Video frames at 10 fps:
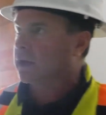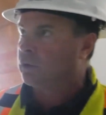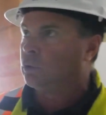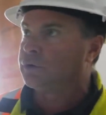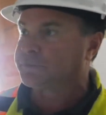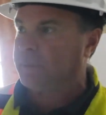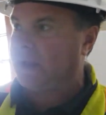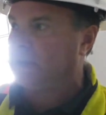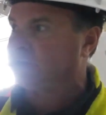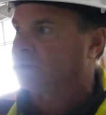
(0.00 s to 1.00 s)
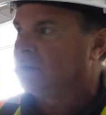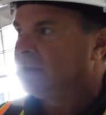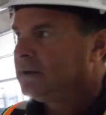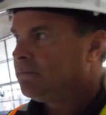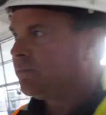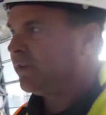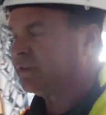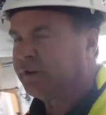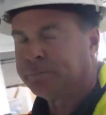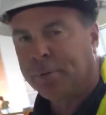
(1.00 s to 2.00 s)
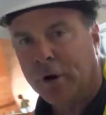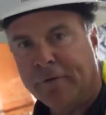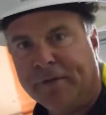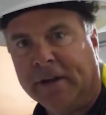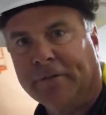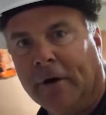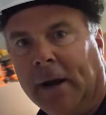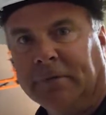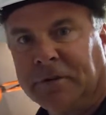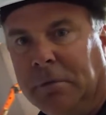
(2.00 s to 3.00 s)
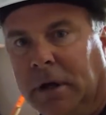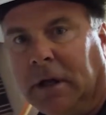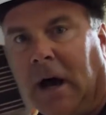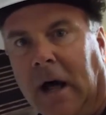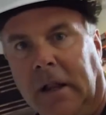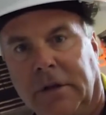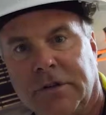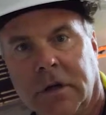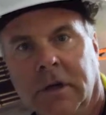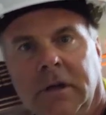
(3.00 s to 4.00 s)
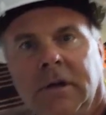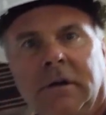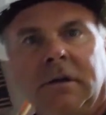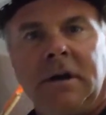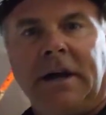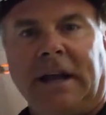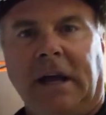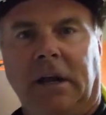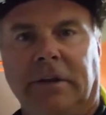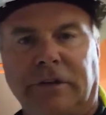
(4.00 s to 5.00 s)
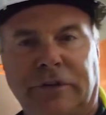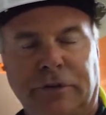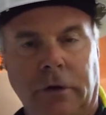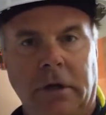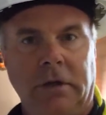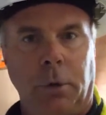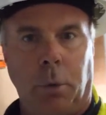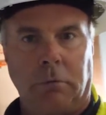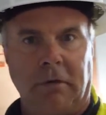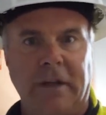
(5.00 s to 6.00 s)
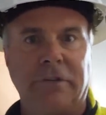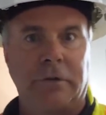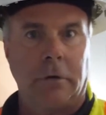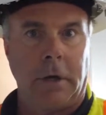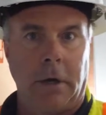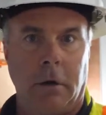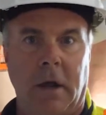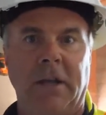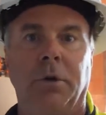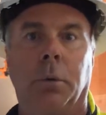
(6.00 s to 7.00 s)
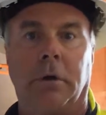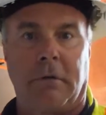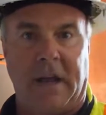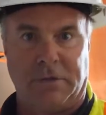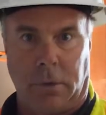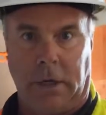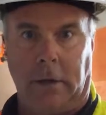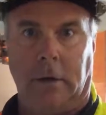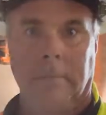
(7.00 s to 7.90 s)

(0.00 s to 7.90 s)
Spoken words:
a cool space. This is perfect for Ames Community College. Again, as a student, you will register here and you will graduate here.